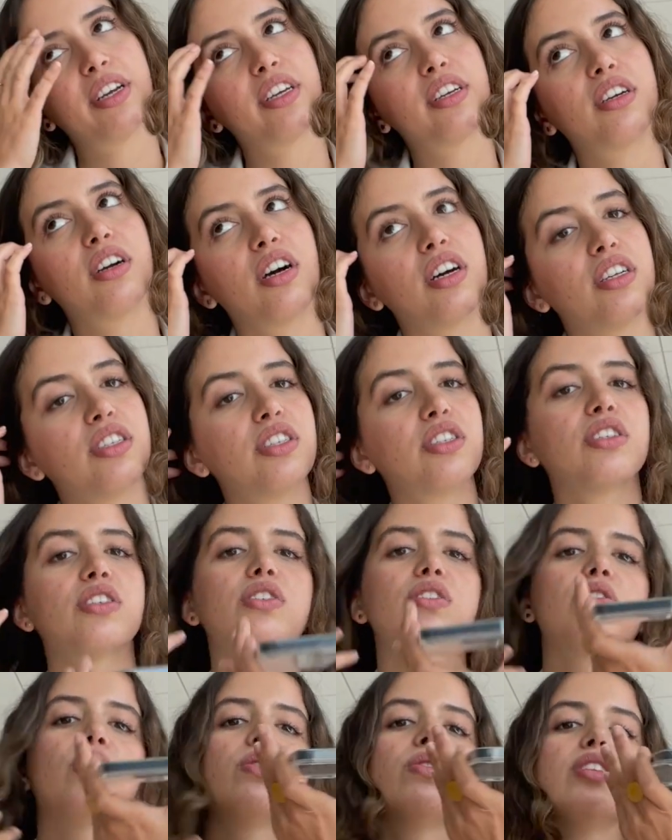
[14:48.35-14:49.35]
my God,
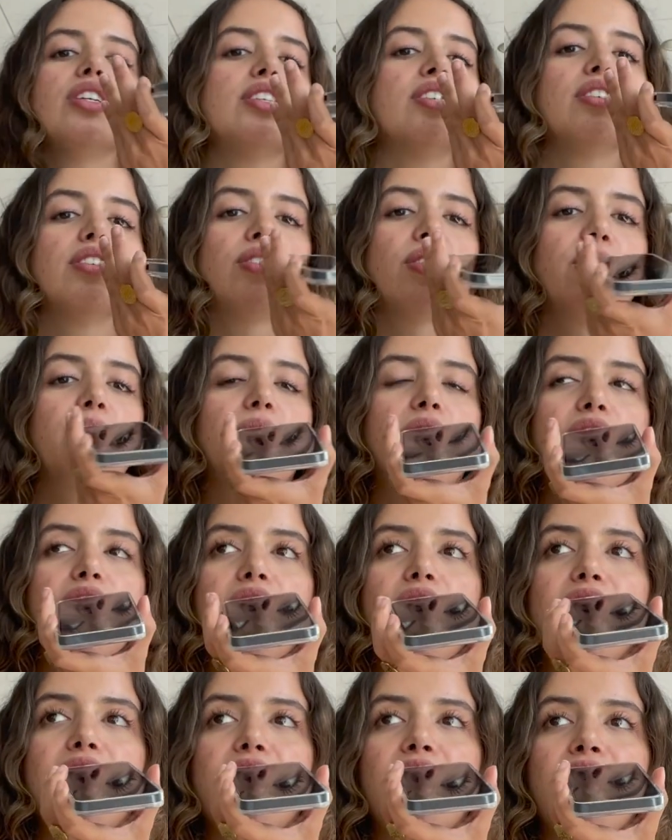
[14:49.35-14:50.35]
this is so
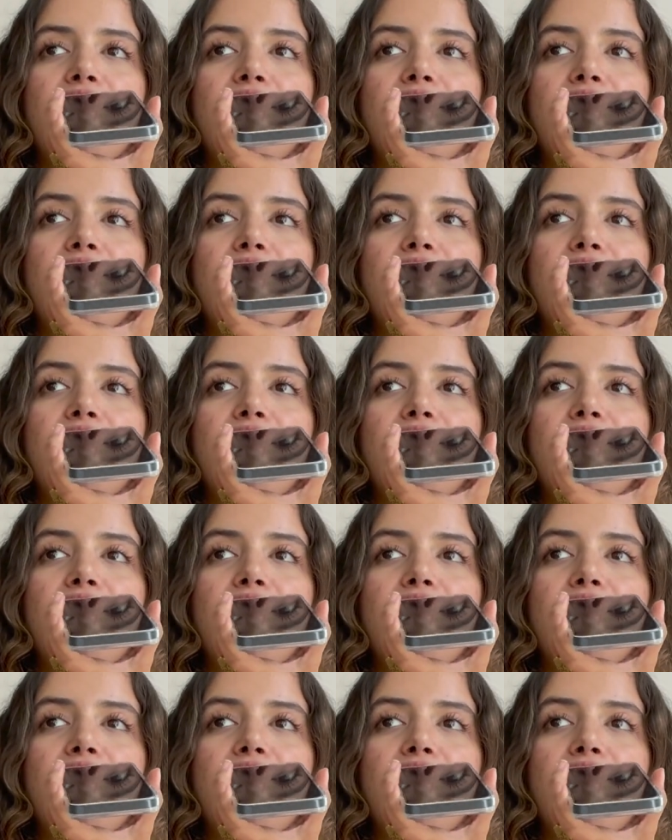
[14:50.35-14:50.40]
hard.